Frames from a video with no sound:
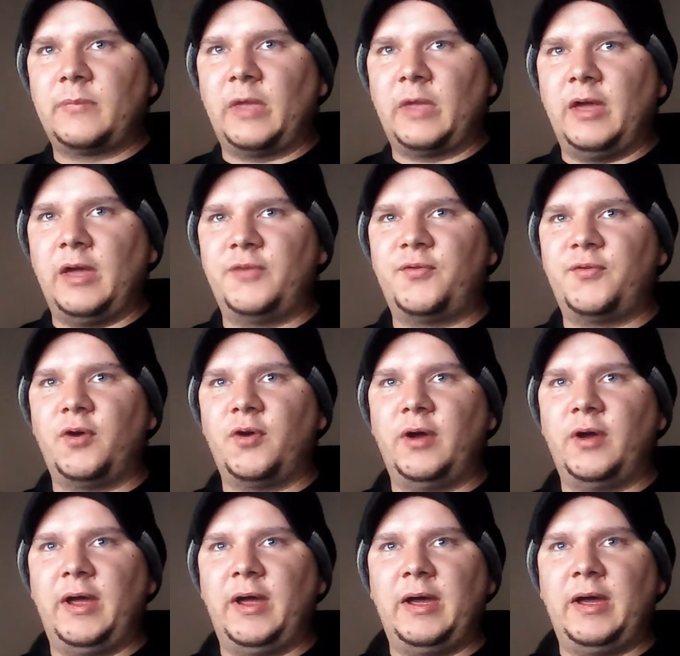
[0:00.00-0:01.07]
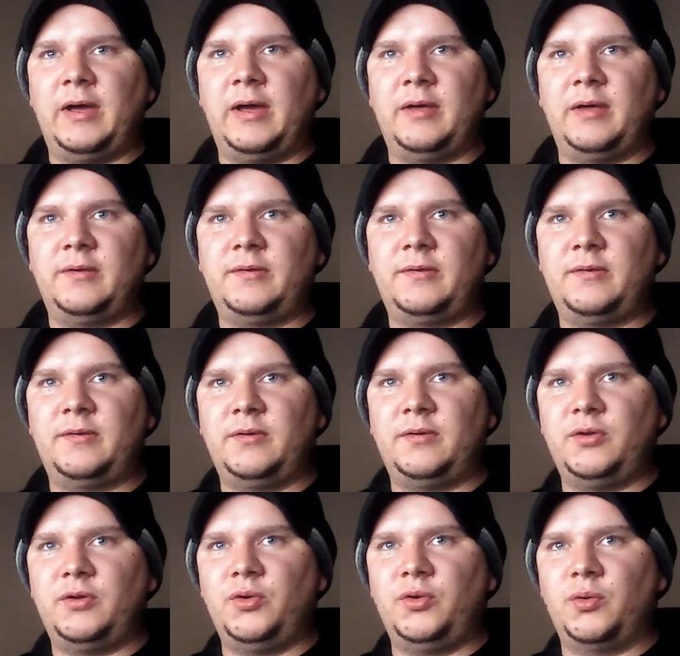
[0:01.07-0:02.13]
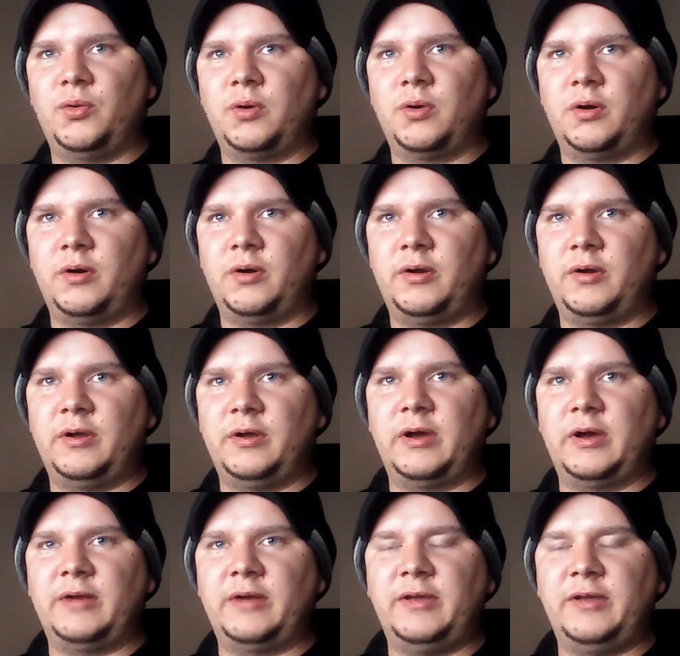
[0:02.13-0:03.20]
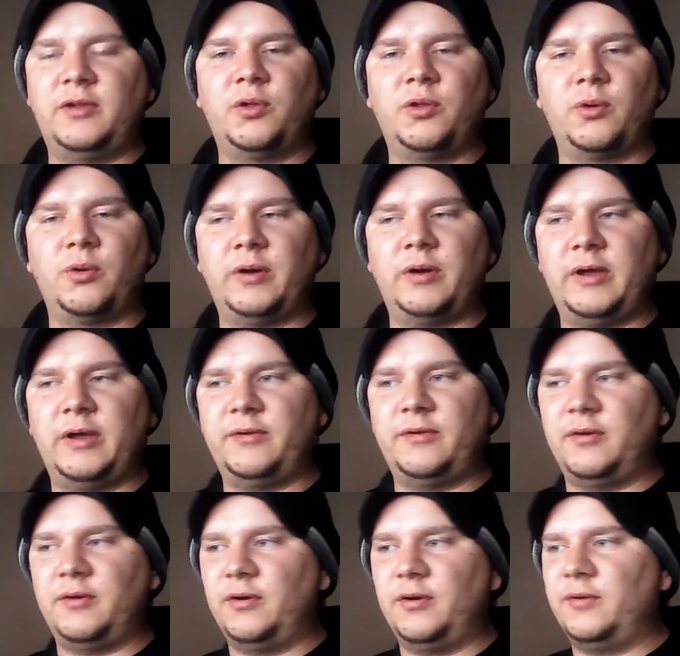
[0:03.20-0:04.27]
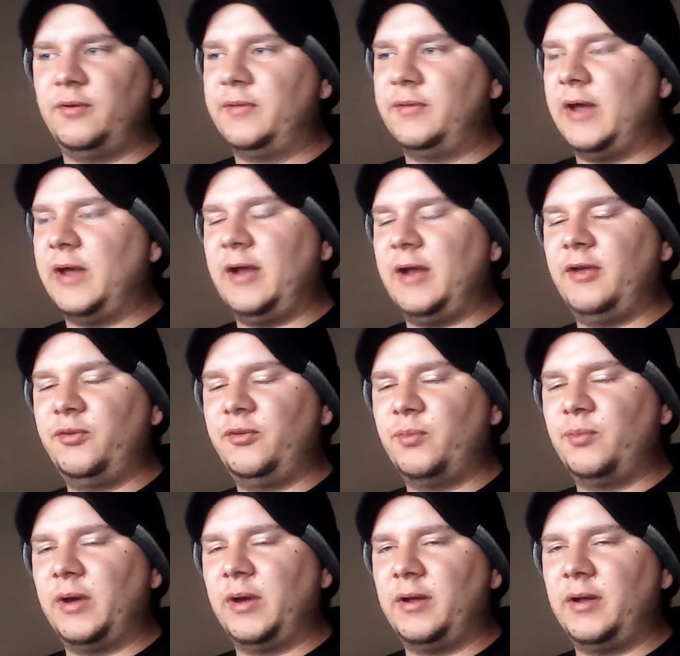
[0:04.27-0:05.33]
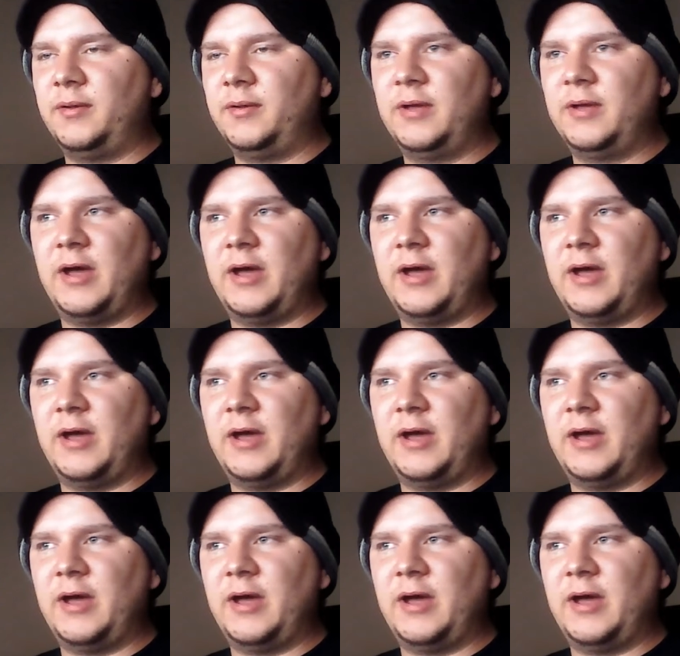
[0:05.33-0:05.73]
as far as your dechlorinizer, that as well,